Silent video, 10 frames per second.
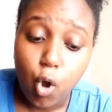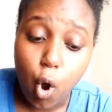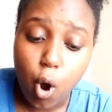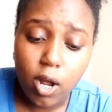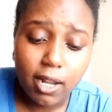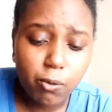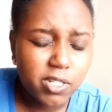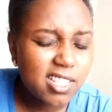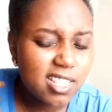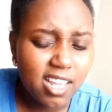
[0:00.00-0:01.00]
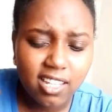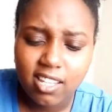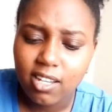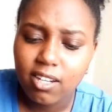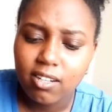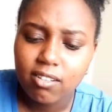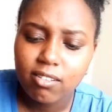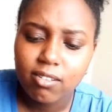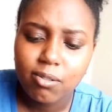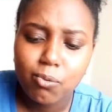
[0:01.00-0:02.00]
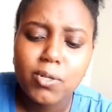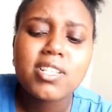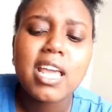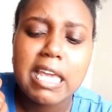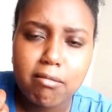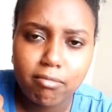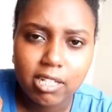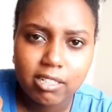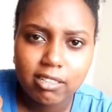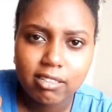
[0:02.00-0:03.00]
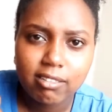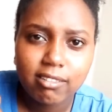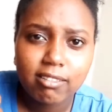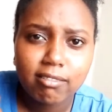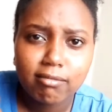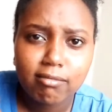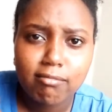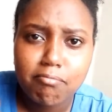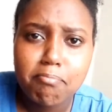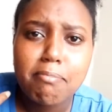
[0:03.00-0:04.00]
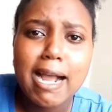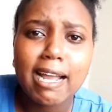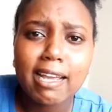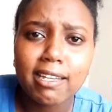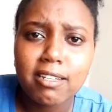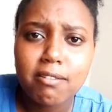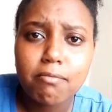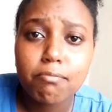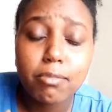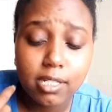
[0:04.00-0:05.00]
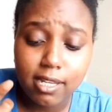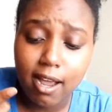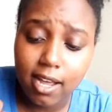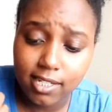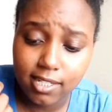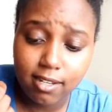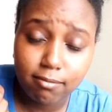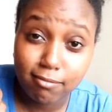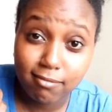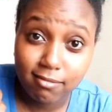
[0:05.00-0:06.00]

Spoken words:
All I was thinking was him, my Mr. Handsome.